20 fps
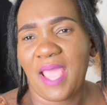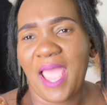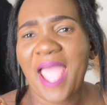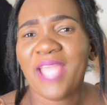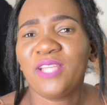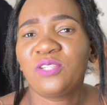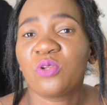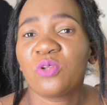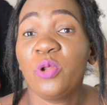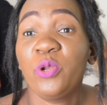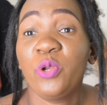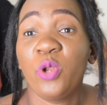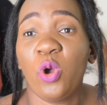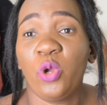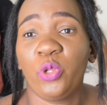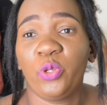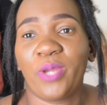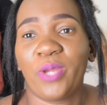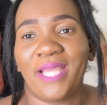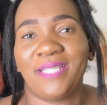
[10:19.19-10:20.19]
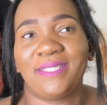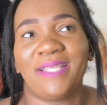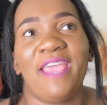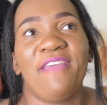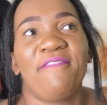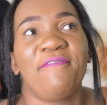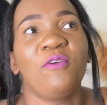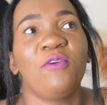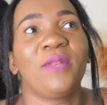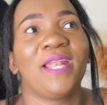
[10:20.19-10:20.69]
i don't know you guys
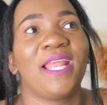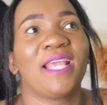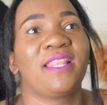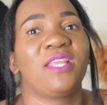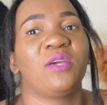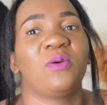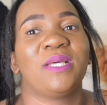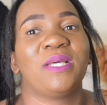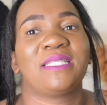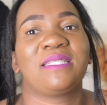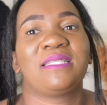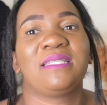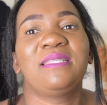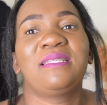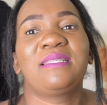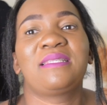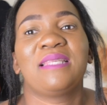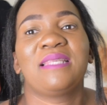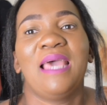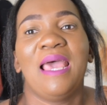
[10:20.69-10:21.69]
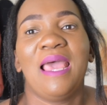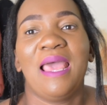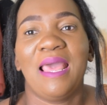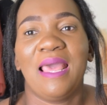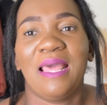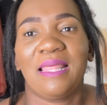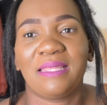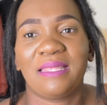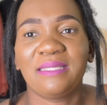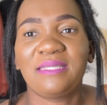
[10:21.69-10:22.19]
i felt like there was this
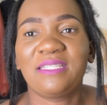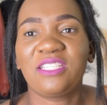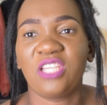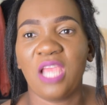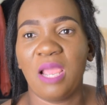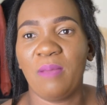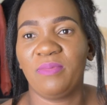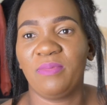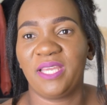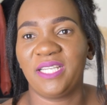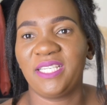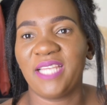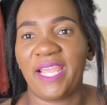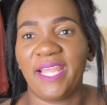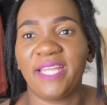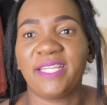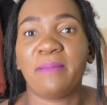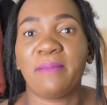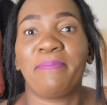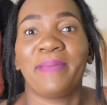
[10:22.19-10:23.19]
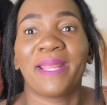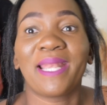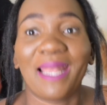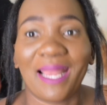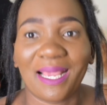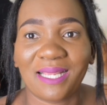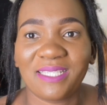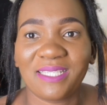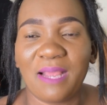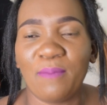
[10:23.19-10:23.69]
this charm that I had a bed
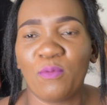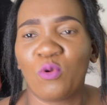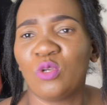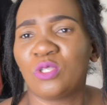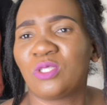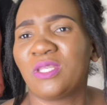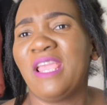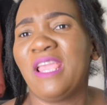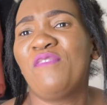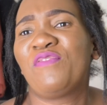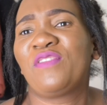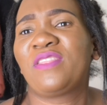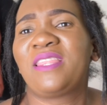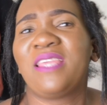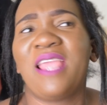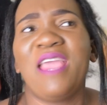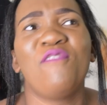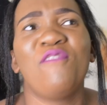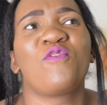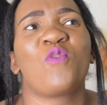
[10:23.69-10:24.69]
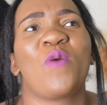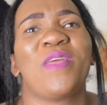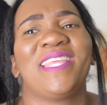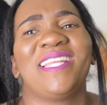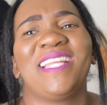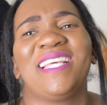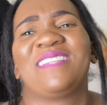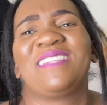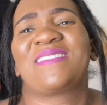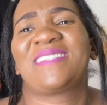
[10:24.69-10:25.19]
like charm because every, uh, everyone
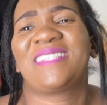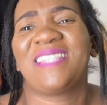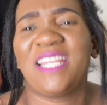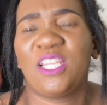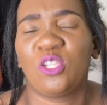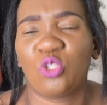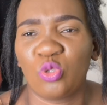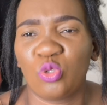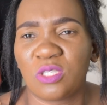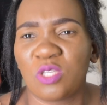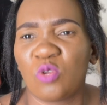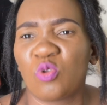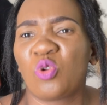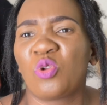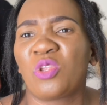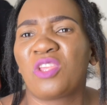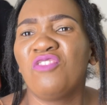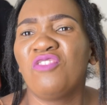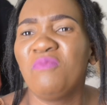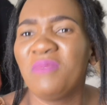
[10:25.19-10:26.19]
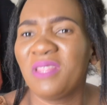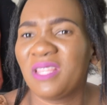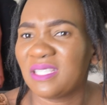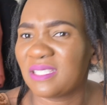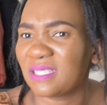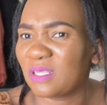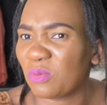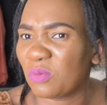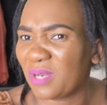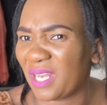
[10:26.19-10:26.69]
that I was selling shoes they would give me
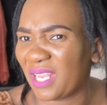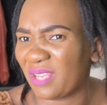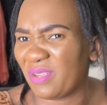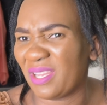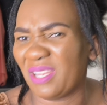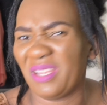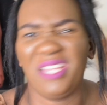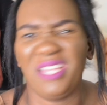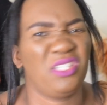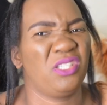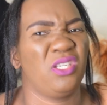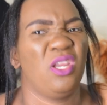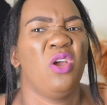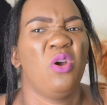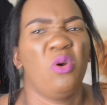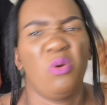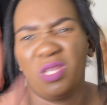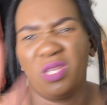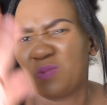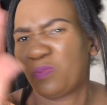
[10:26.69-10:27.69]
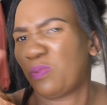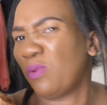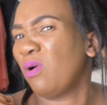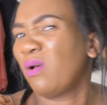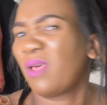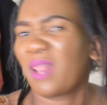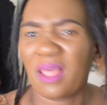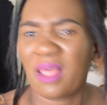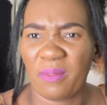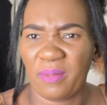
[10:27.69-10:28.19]
this look like yeah, hey, that's
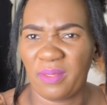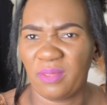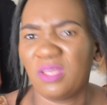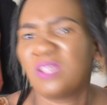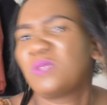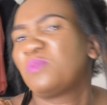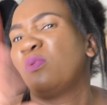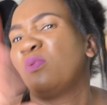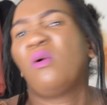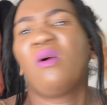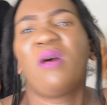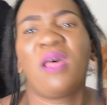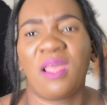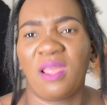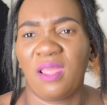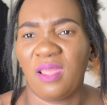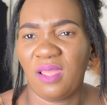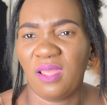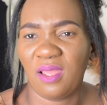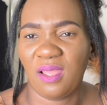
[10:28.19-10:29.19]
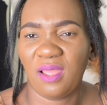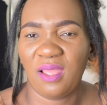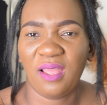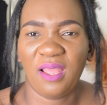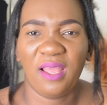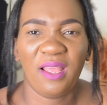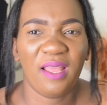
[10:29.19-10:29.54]
bora, uh, that's bora. Uh,